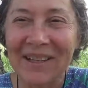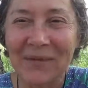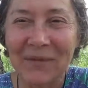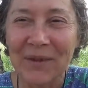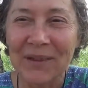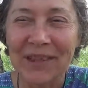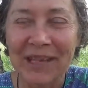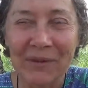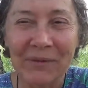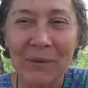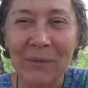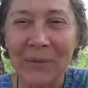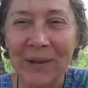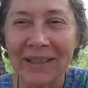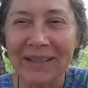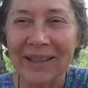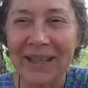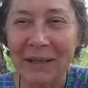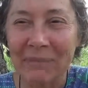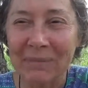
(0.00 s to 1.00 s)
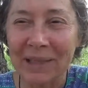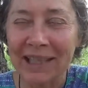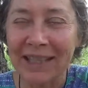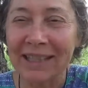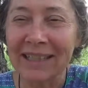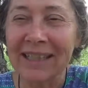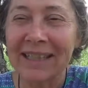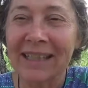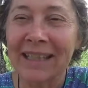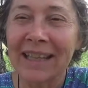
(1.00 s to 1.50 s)
with everyone they
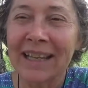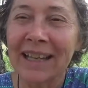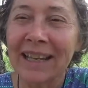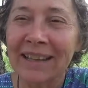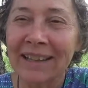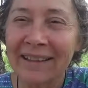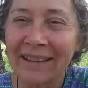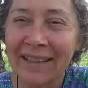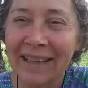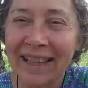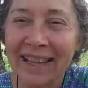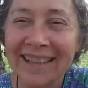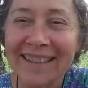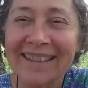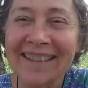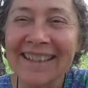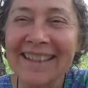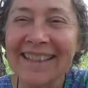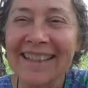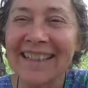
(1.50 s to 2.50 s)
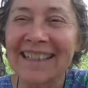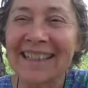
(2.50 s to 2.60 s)
meet, then